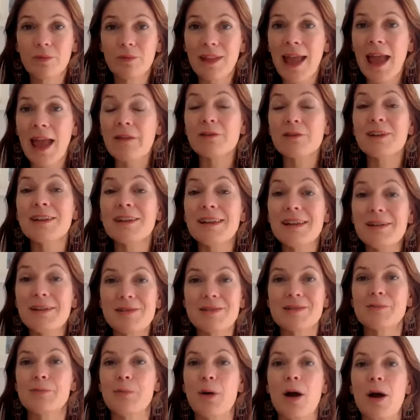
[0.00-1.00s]
have to live
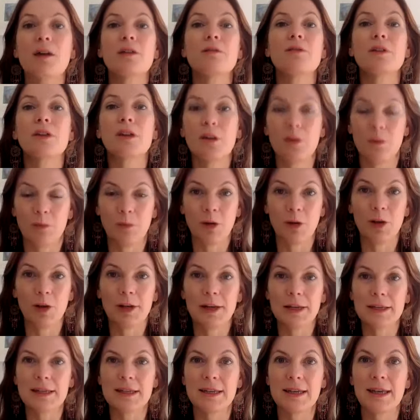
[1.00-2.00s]
as part of a
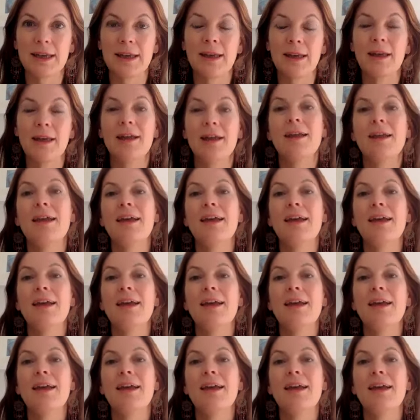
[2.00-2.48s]
community,